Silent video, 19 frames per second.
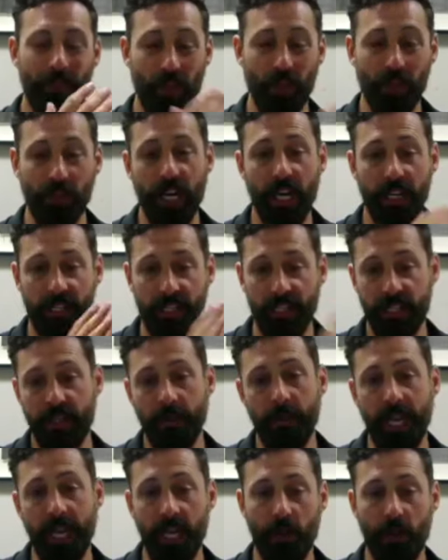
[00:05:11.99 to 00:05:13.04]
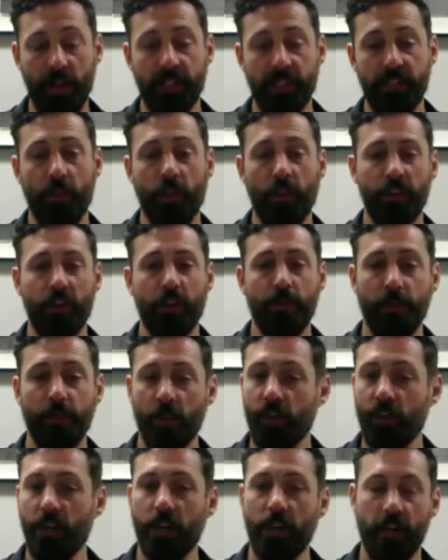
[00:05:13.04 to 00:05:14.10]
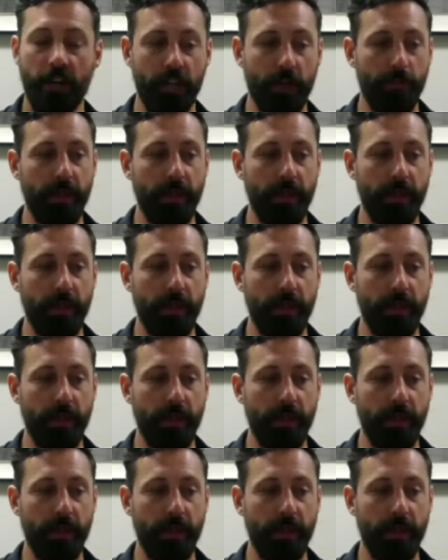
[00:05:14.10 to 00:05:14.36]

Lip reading: your lettuce and tomato that's on your burger,